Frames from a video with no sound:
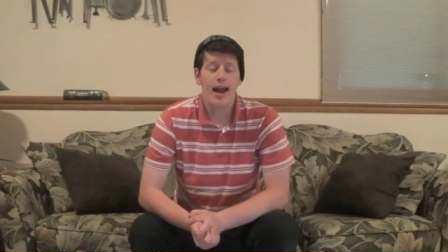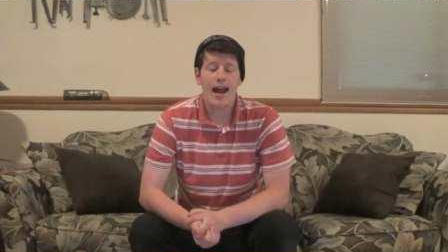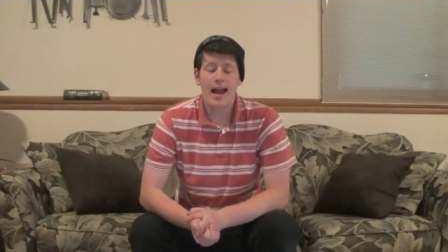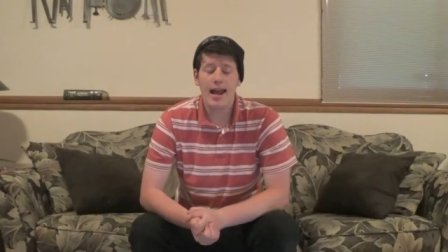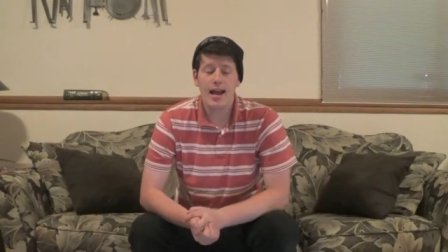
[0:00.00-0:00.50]

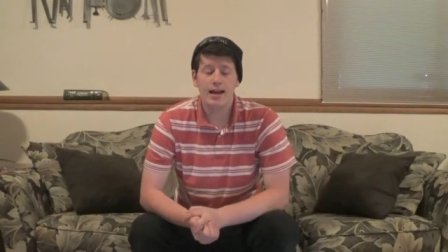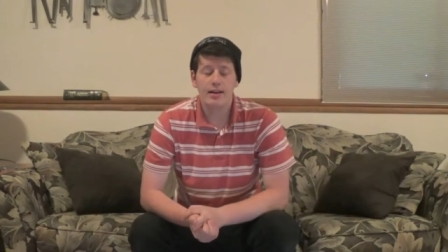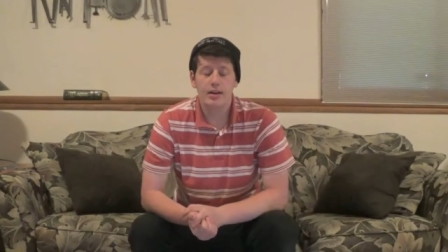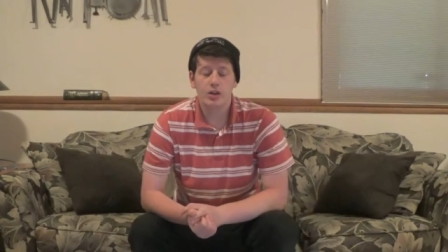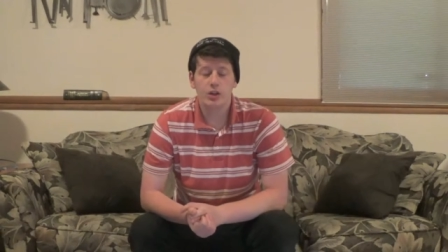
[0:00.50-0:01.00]

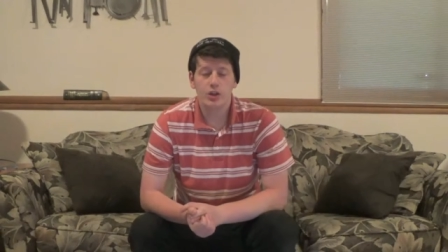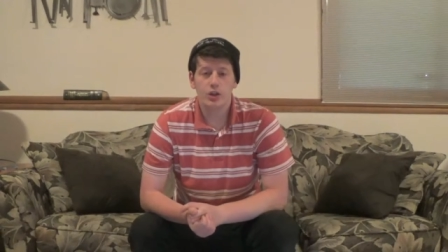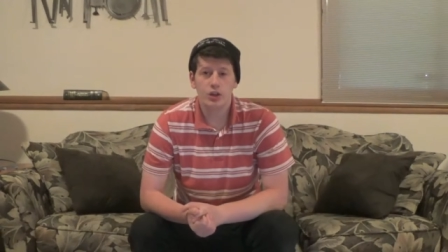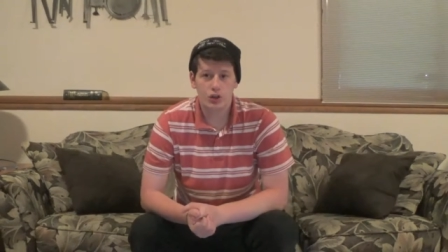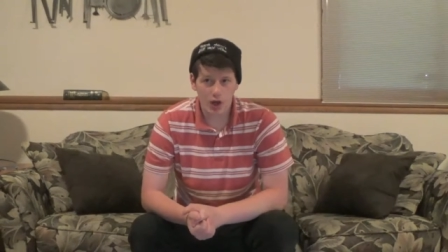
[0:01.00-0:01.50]
And
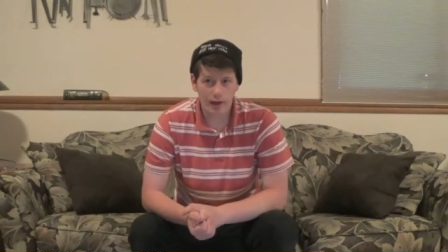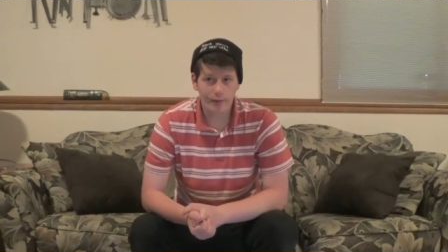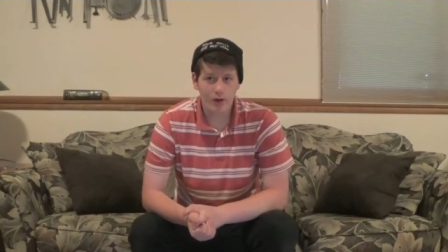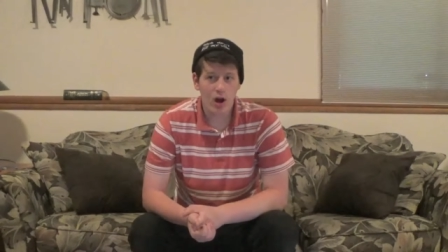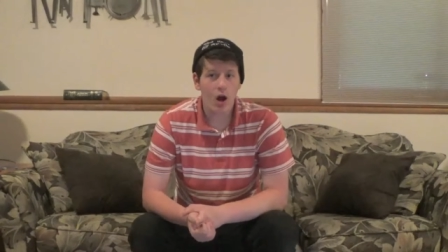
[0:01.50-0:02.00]
Jean
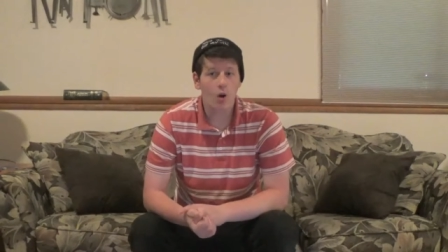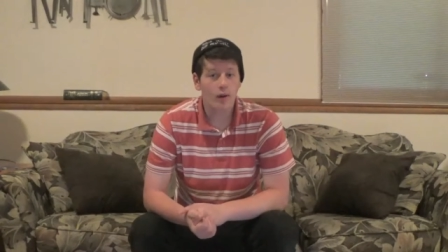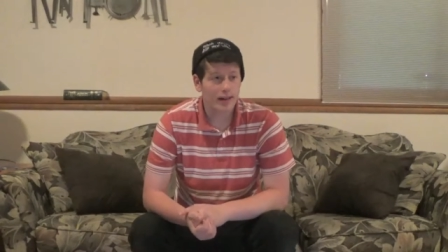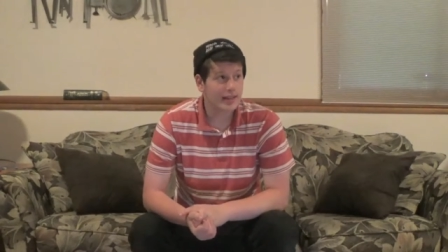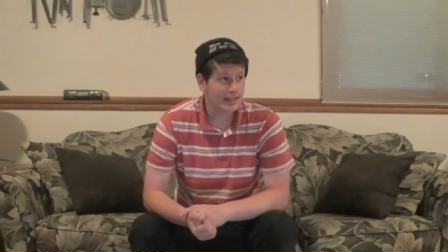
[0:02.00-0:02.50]
Reno,
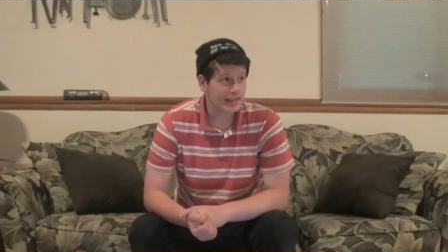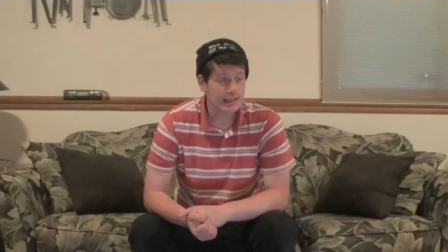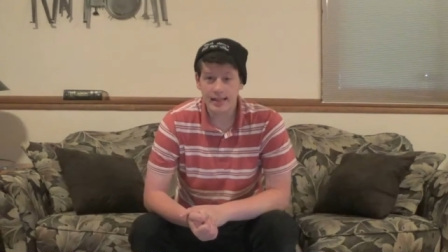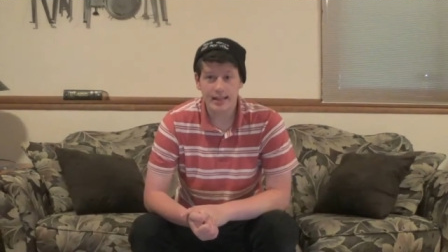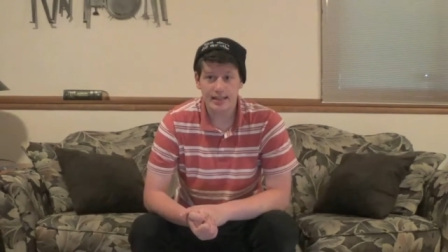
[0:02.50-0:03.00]

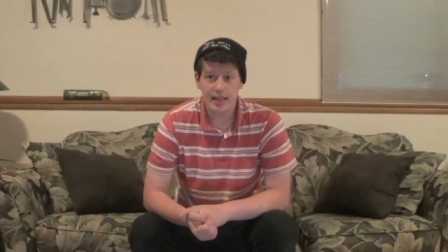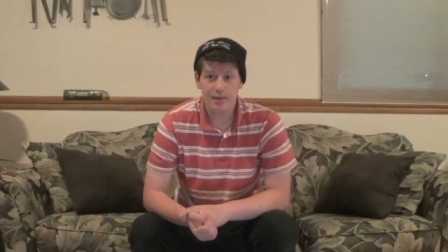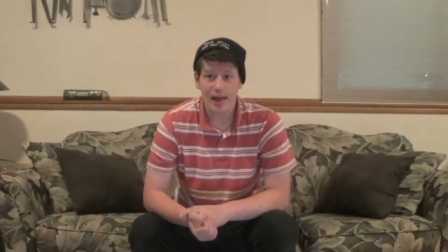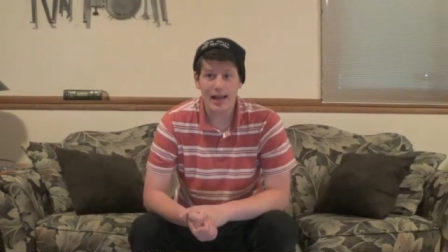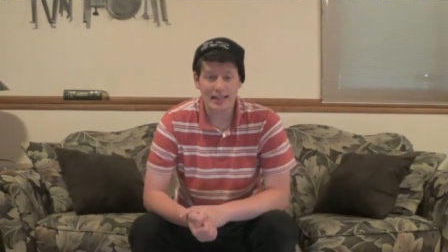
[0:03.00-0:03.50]
in the same
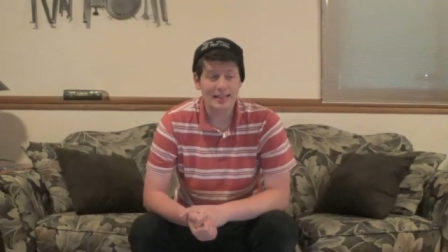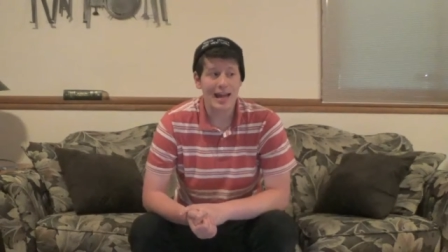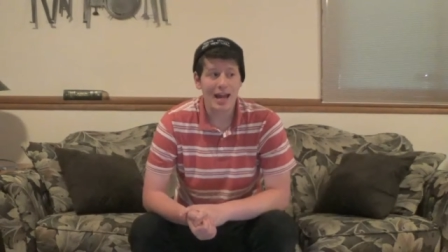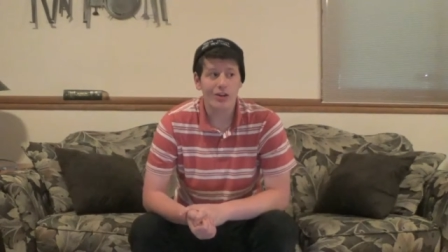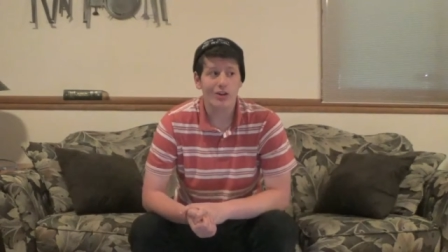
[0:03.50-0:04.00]
light, is an
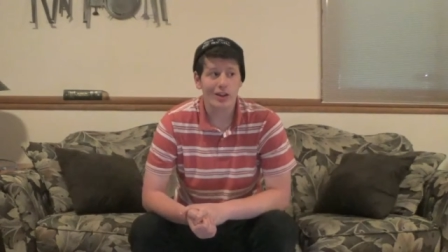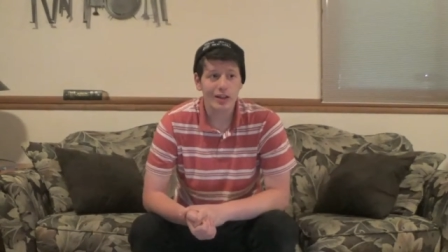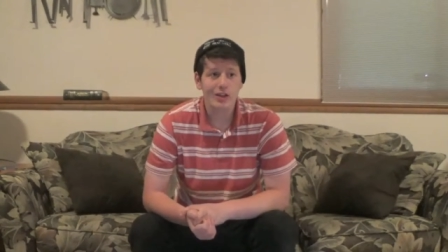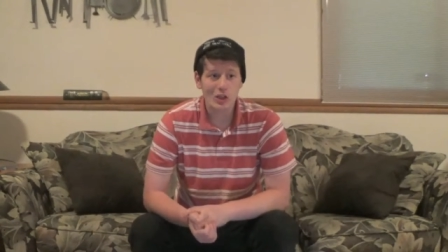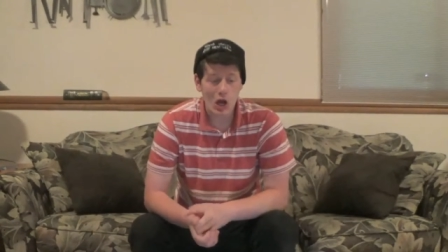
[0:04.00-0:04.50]
actor that gets